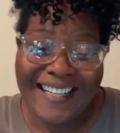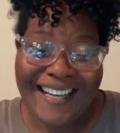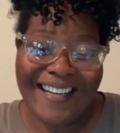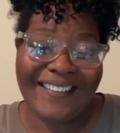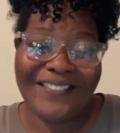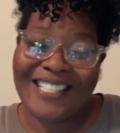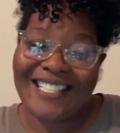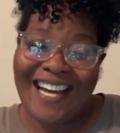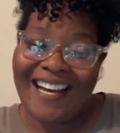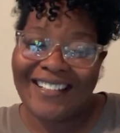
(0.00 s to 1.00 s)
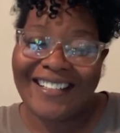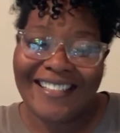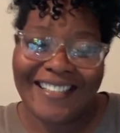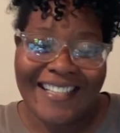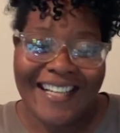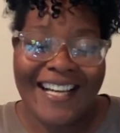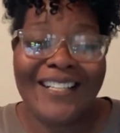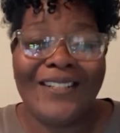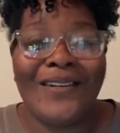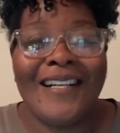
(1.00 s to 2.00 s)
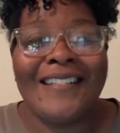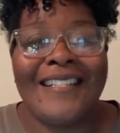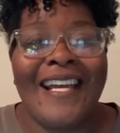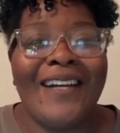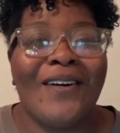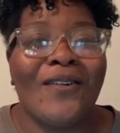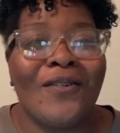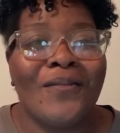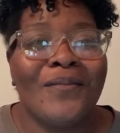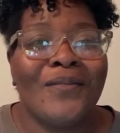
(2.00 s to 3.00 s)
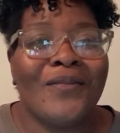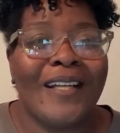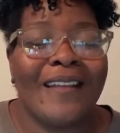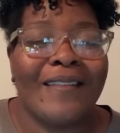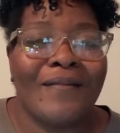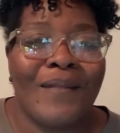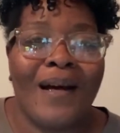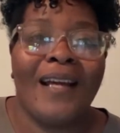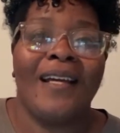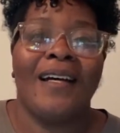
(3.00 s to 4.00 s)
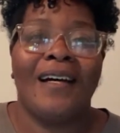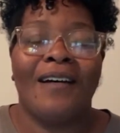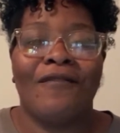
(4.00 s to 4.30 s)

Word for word: I'm a chatter. And, you know, I stay home with my uh,